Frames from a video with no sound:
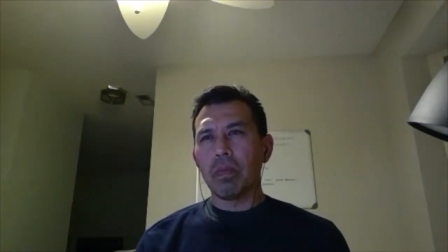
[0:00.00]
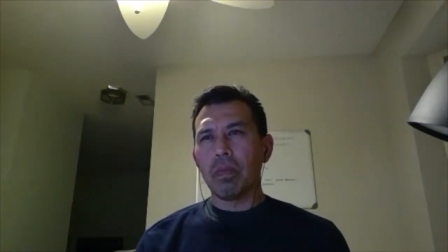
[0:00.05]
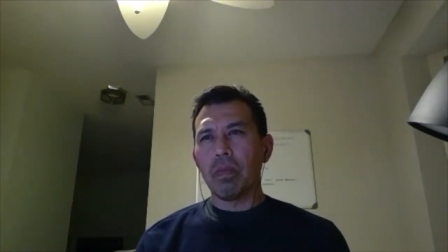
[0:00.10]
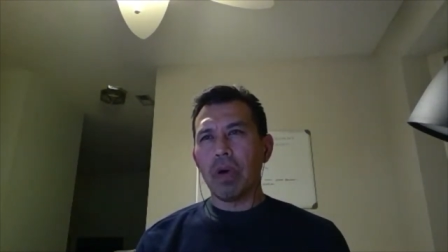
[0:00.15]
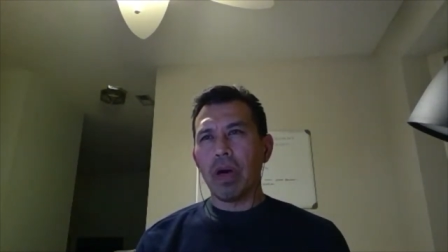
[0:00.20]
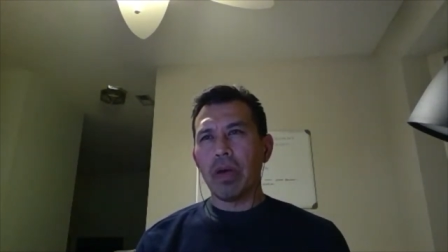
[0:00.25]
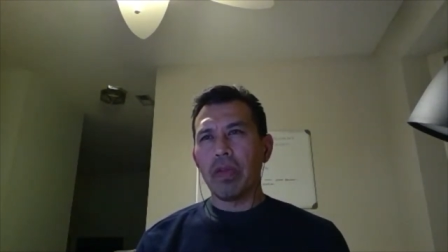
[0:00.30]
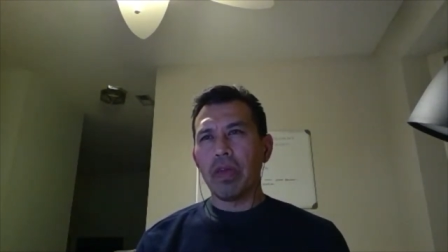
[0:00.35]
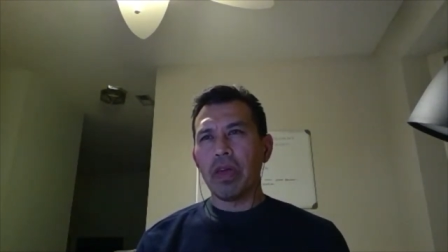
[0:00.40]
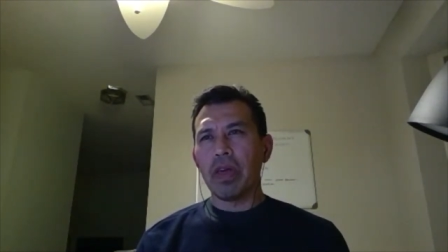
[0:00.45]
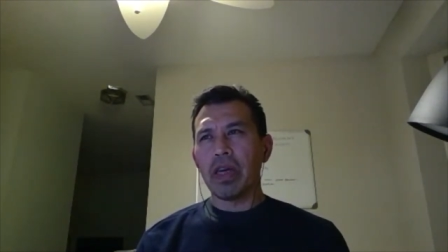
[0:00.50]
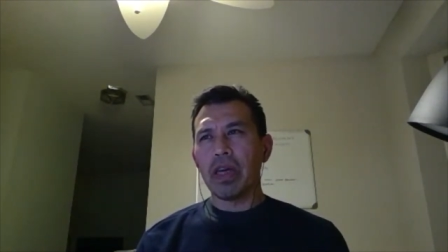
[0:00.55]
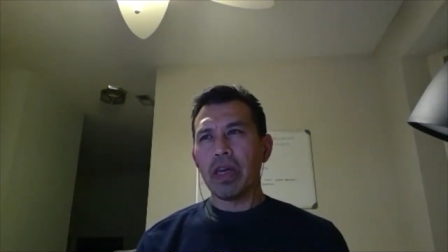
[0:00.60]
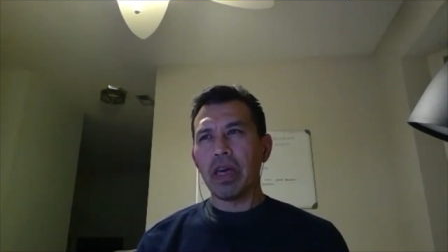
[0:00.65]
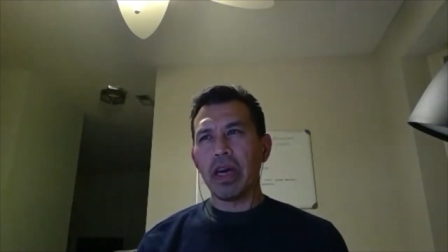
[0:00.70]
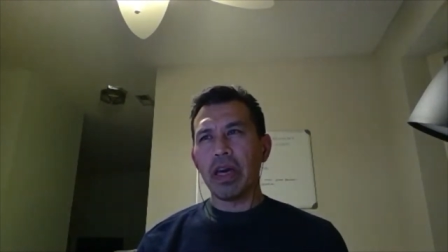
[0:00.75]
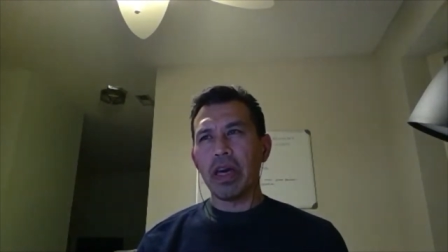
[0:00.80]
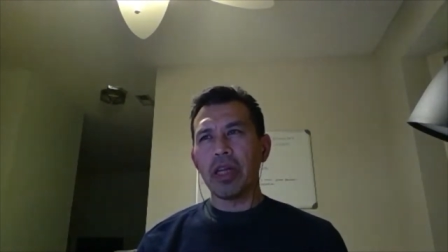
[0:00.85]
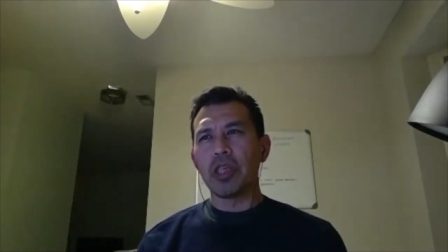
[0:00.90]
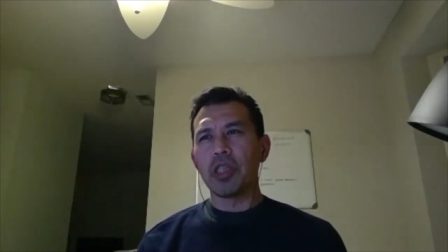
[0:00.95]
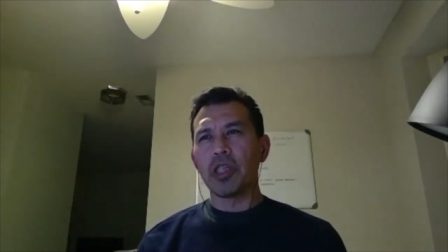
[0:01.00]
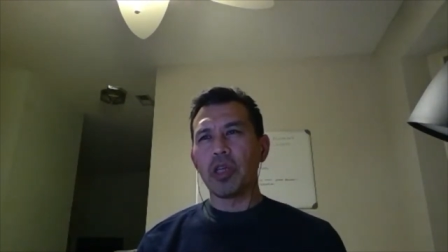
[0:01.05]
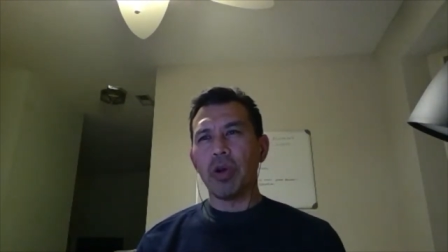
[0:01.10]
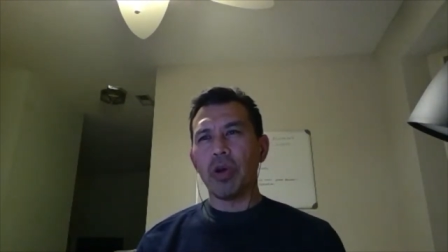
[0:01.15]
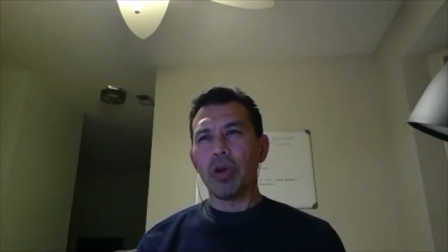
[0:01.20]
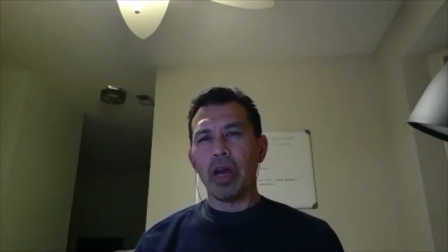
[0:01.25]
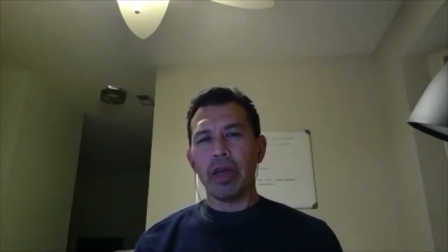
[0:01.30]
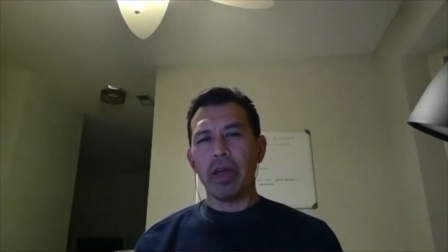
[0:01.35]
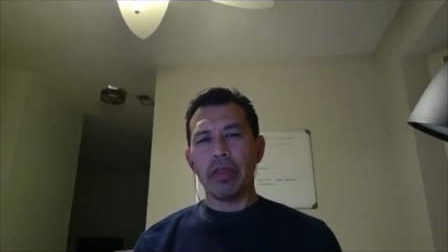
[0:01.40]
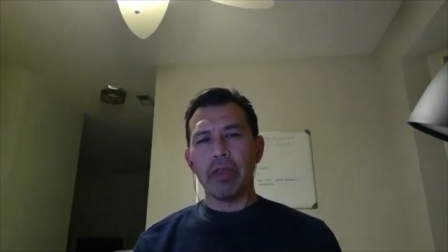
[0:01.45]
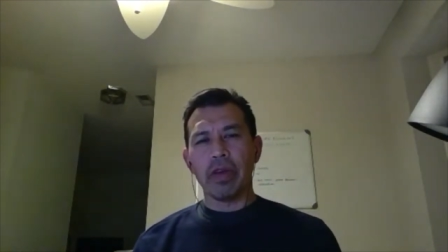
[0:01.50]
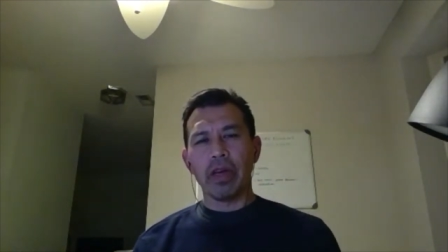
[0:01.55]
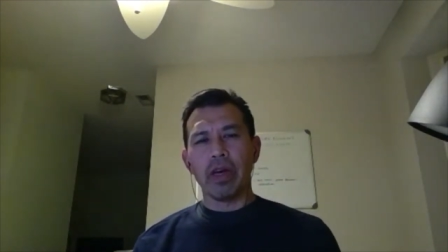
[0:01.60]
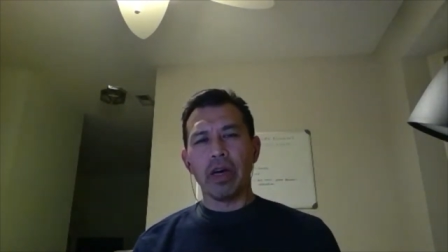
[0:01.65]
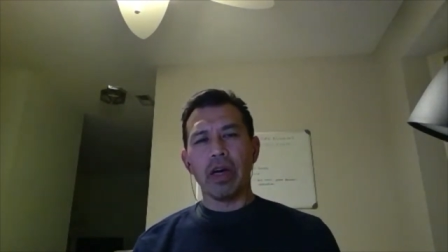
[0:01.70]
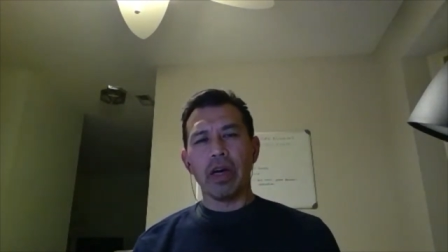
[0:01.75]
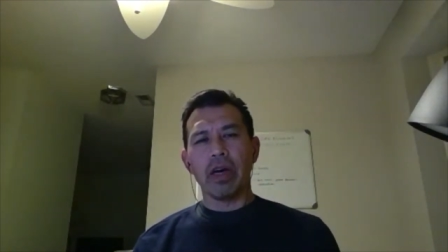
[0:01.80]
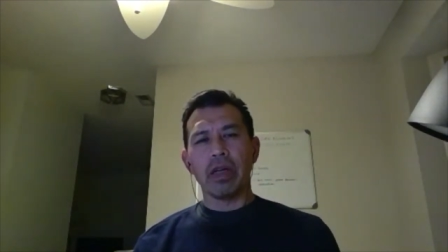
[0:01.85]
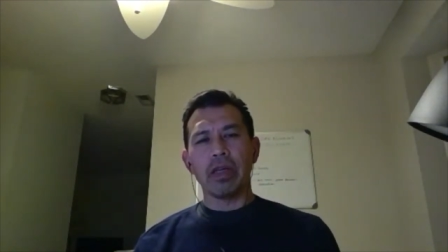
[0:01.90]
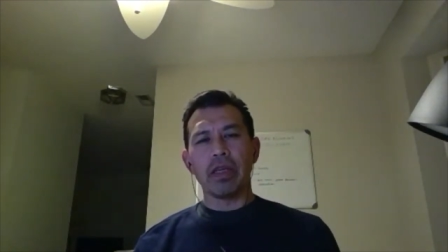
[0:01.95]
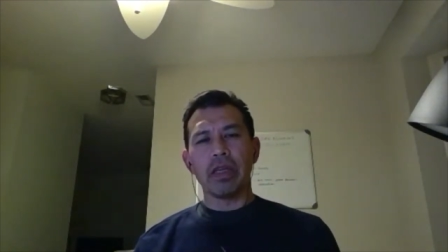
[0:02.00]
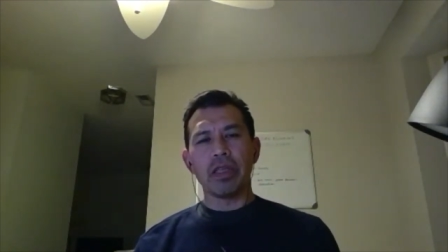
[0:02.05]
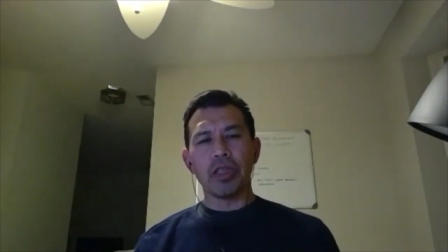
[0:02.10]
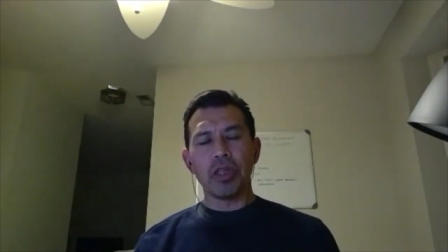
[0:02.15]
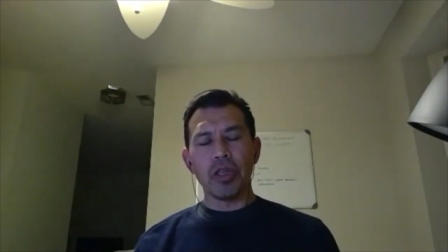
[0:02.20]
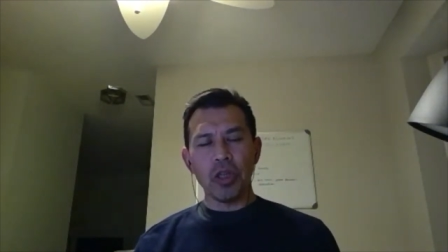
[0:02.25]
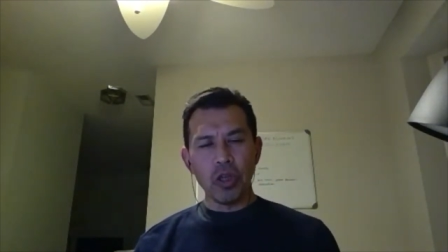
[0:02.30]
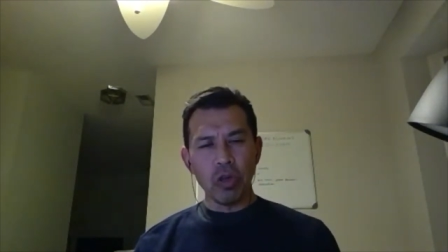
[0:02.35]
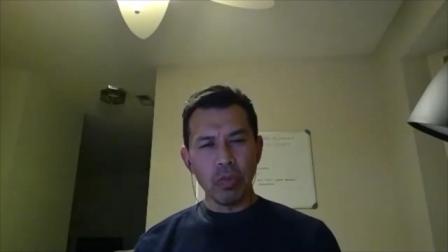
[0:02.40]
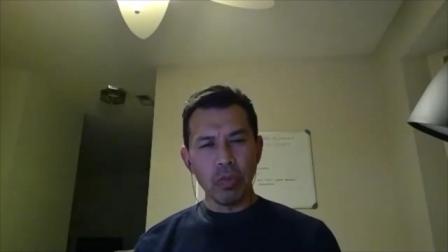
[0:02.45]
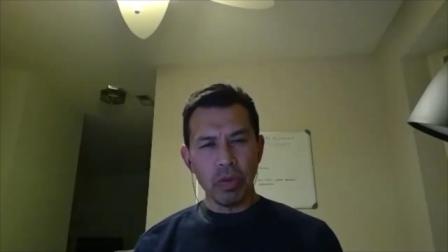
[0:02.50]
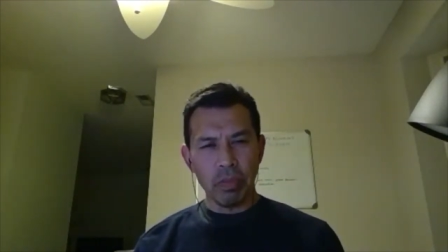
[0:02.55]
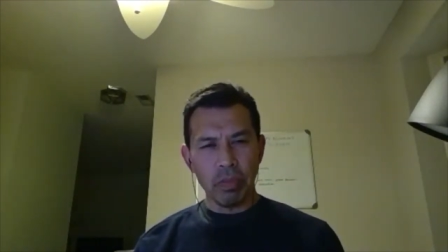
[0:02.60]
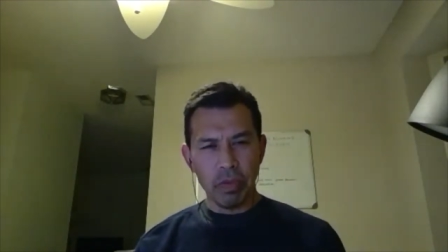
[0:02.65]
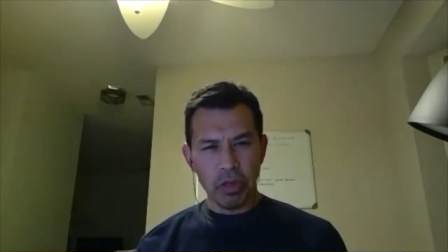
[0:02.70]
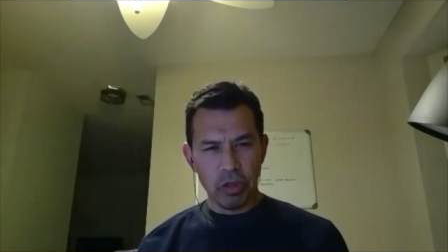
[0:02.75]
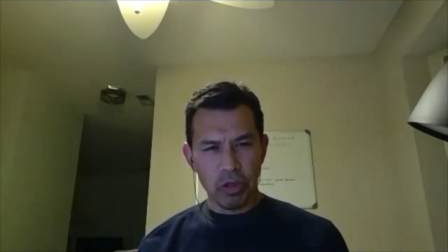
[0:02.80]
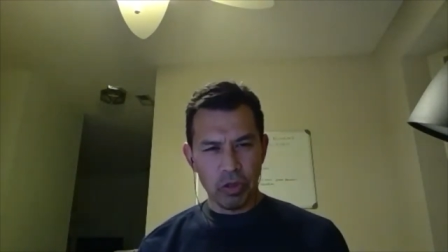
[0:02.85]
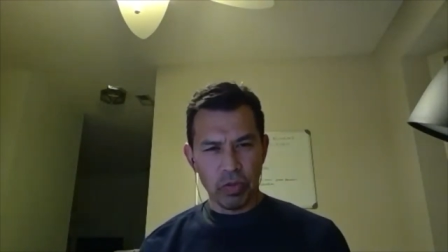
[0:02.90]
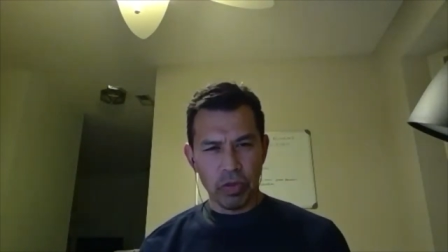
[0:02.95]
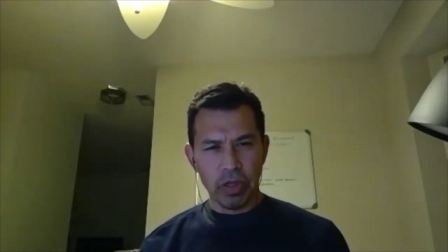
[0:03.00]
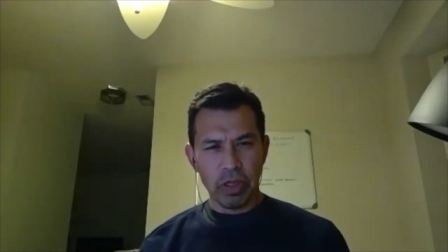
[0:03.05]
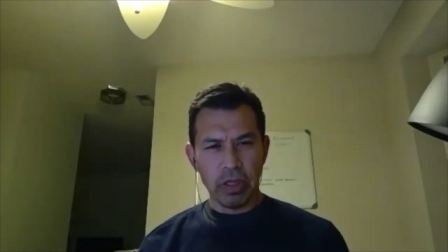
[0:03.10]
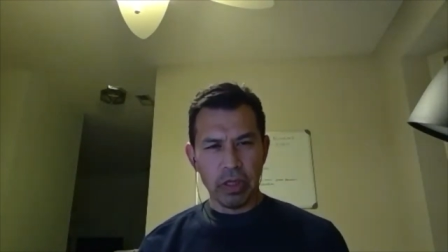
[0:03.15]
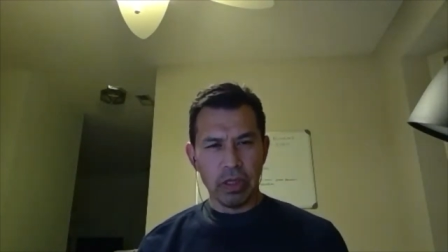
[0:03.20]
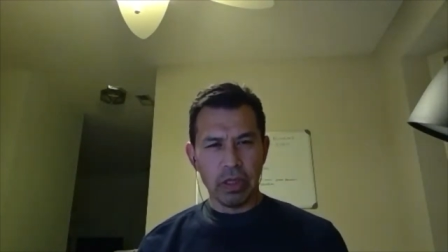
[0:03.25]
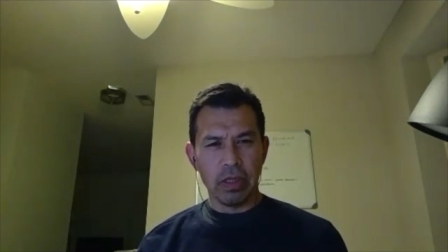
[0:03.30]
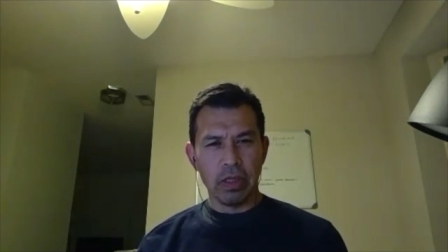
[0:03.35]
I think, gauge their ethic on is human misery.